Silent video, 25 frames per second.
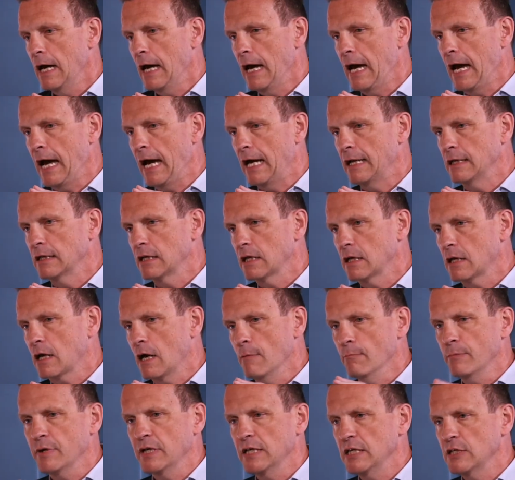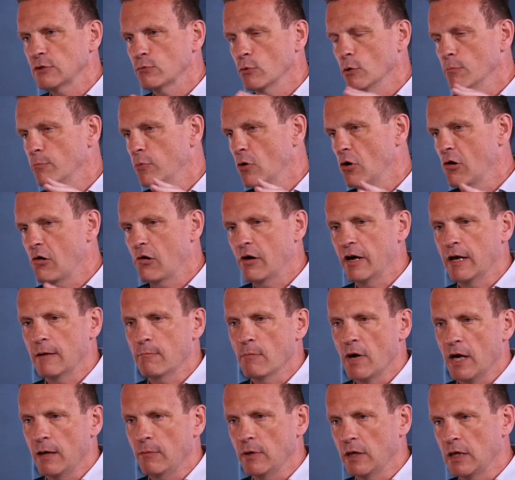And companies were borrowing
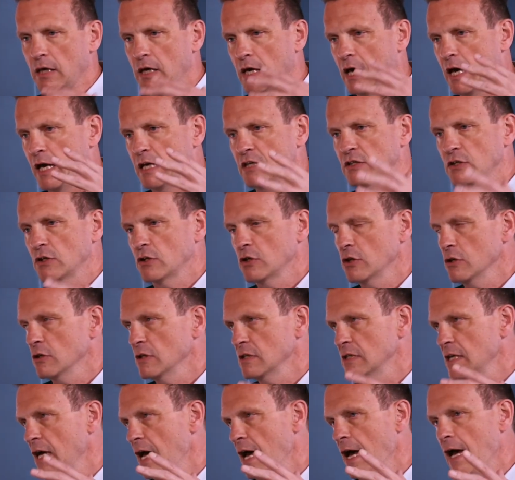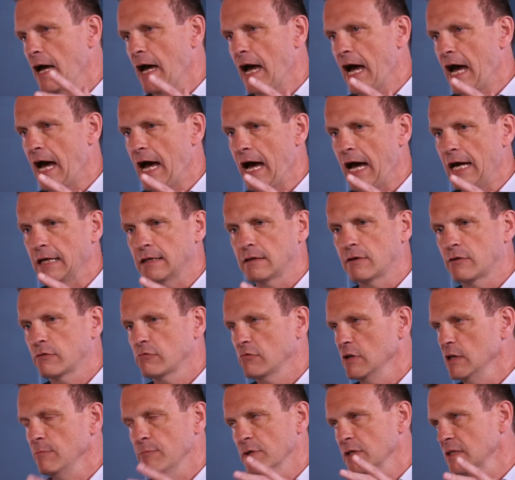maybe a secured debt at
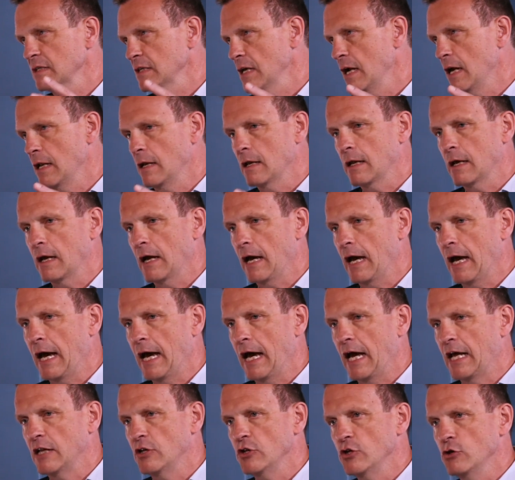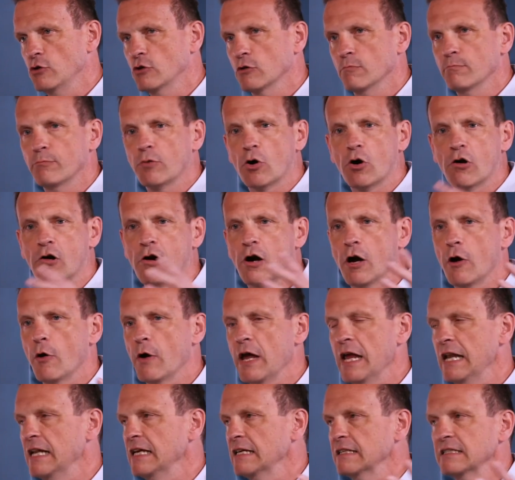3%, and you could borrow
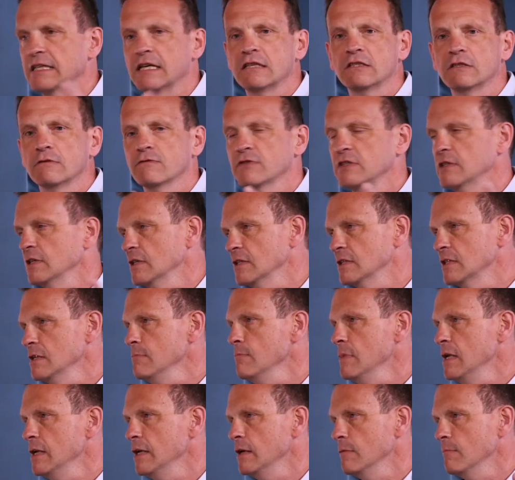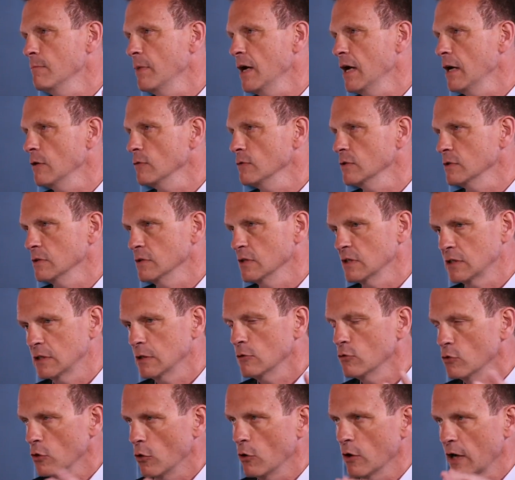in excess of £60 million and
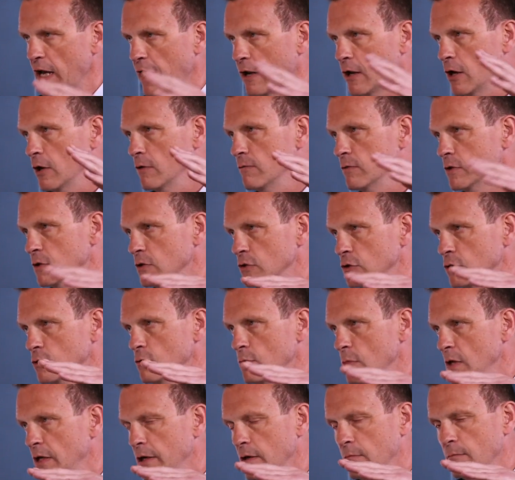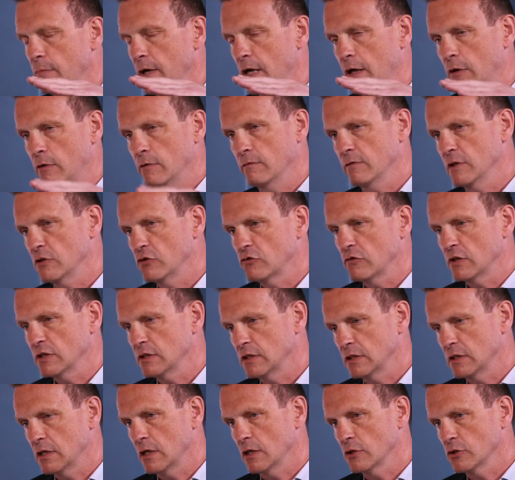still not get over the £2 million of
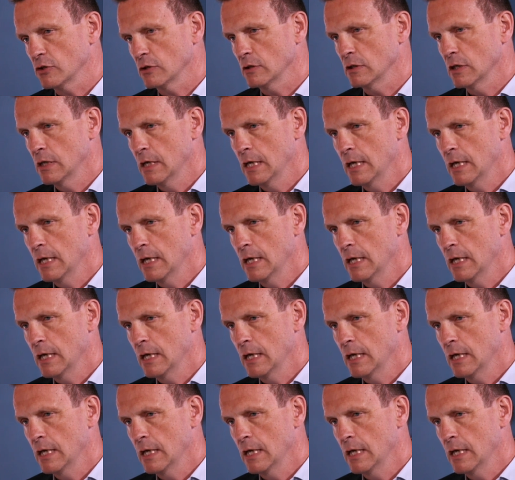interest deduction.